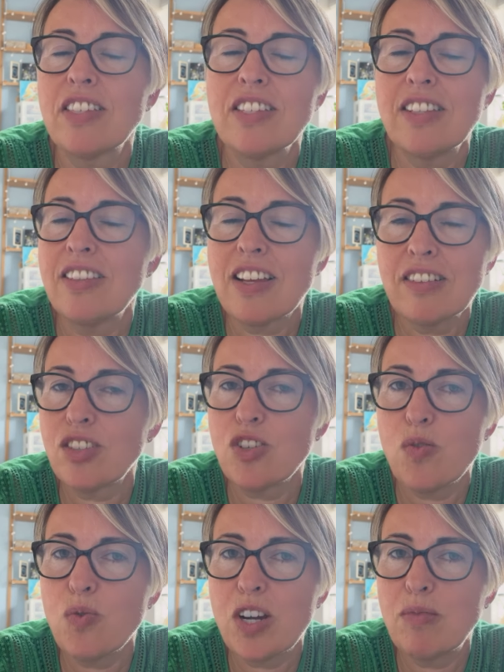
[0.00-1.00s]
That's
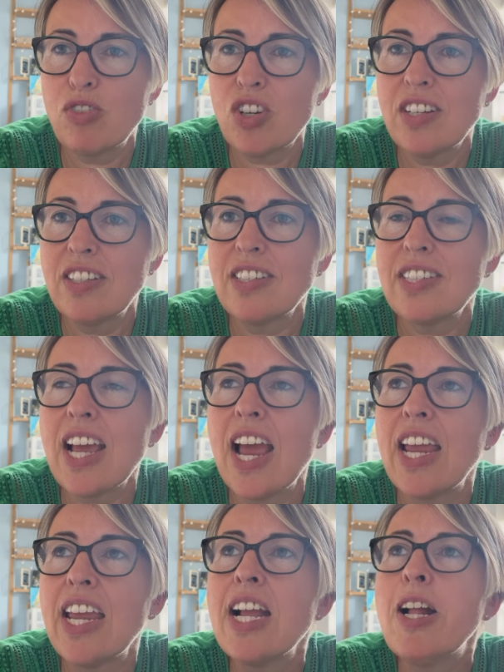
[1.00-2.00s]
not what I'm trying to
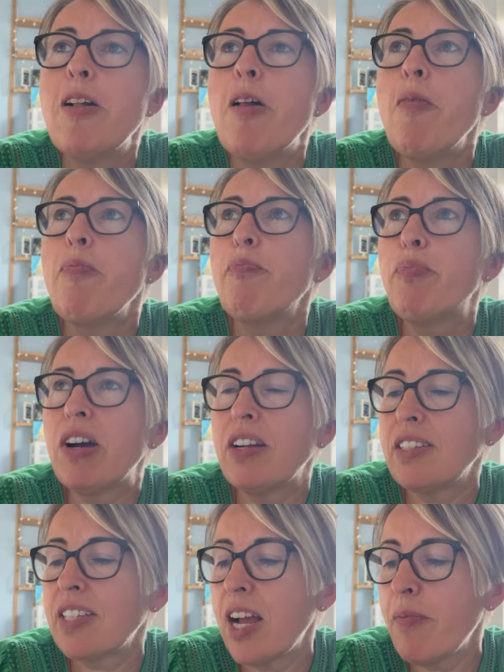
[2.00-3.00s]
say.
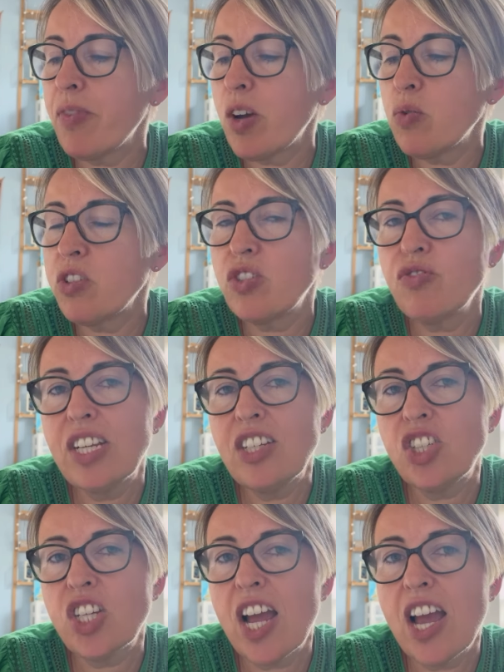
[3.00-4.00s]
But I want to really
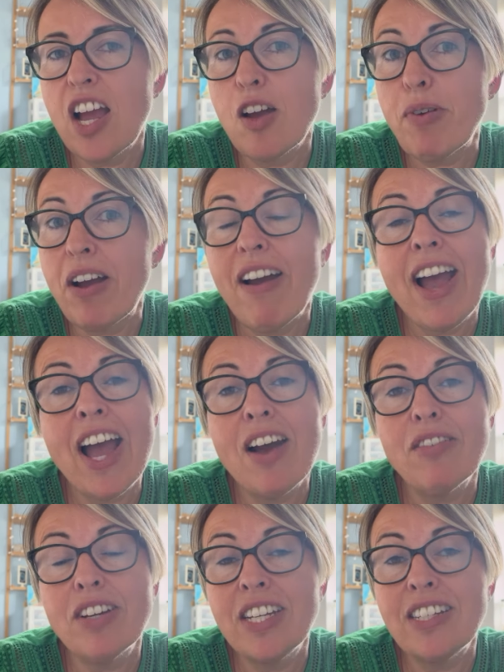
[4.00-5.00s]
share about
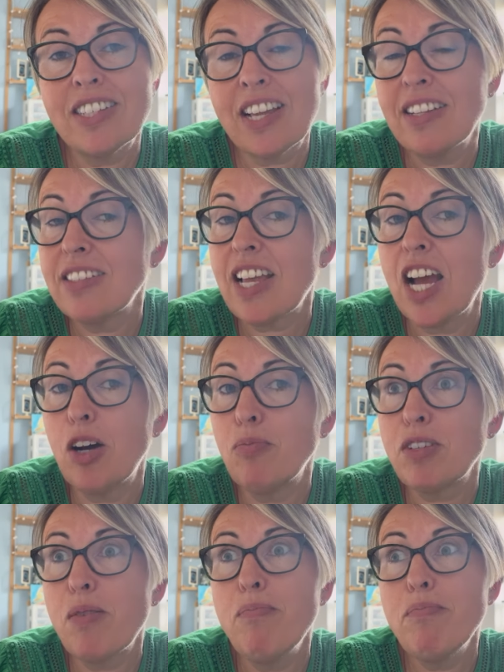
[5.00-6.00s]
how it has
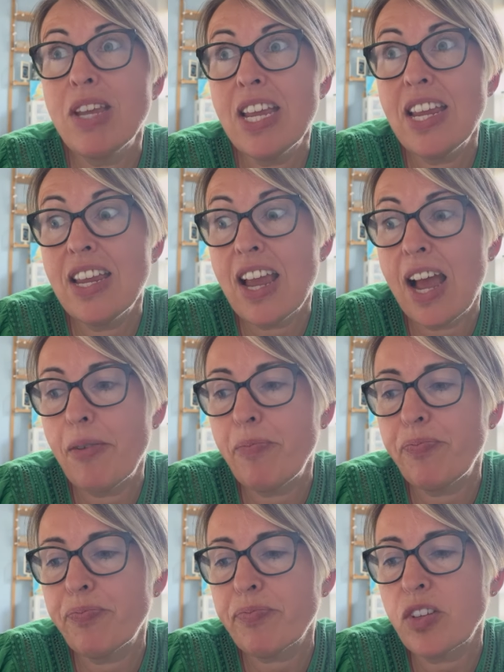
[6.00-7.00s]
helped me
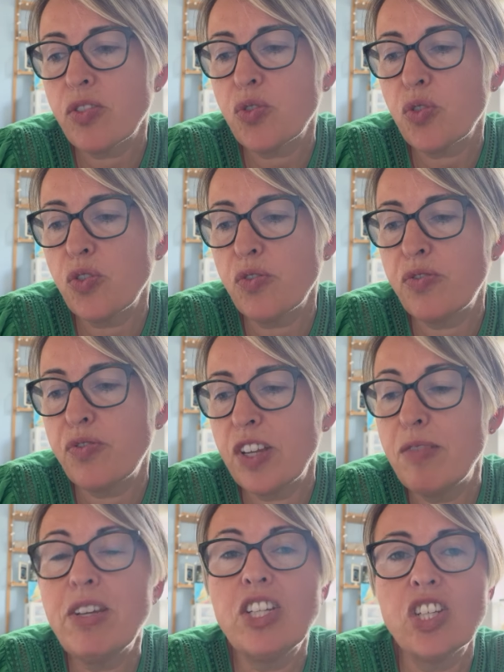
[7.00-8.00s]
sort of
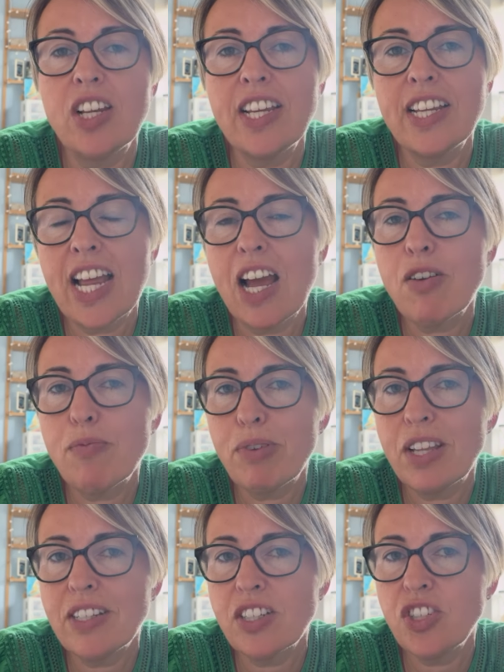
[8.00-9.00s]
immediately, and how I'm
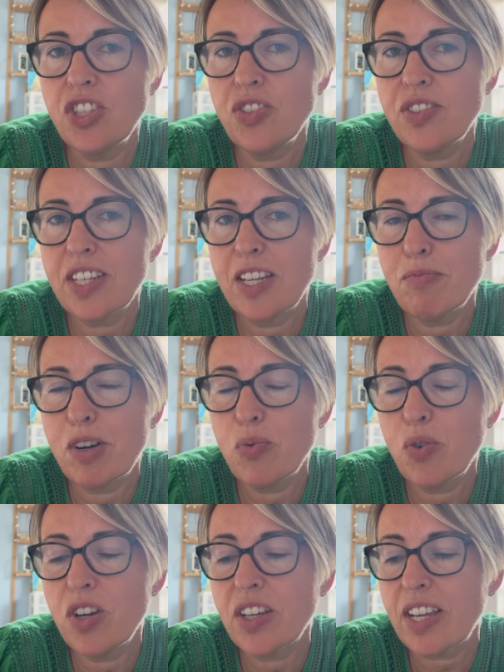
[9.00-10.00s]
planning to use it in my
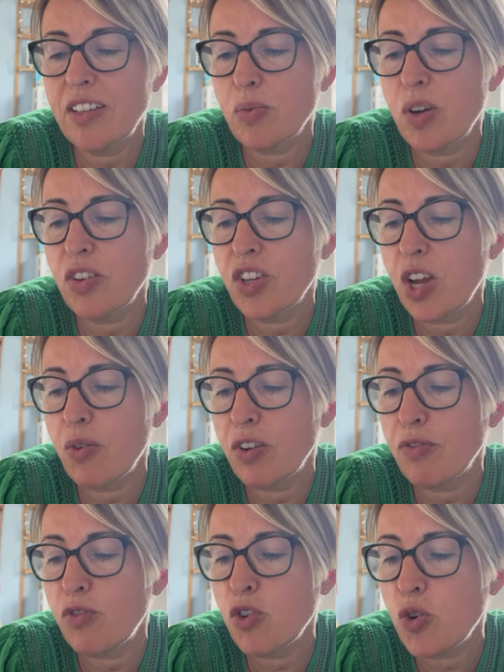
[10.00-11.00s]
work as well
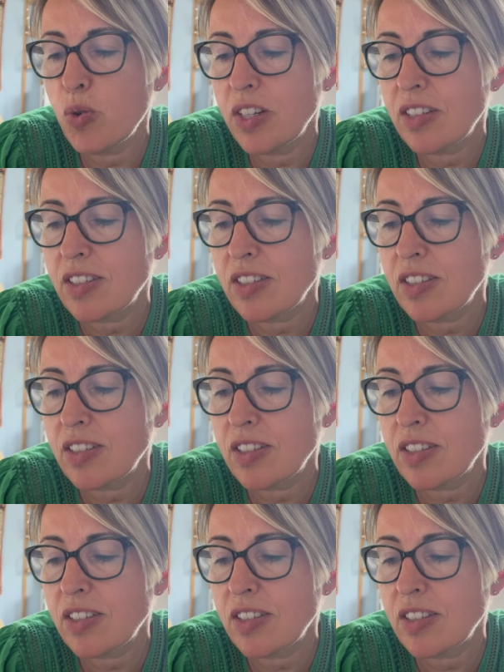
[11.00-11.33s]
going forward.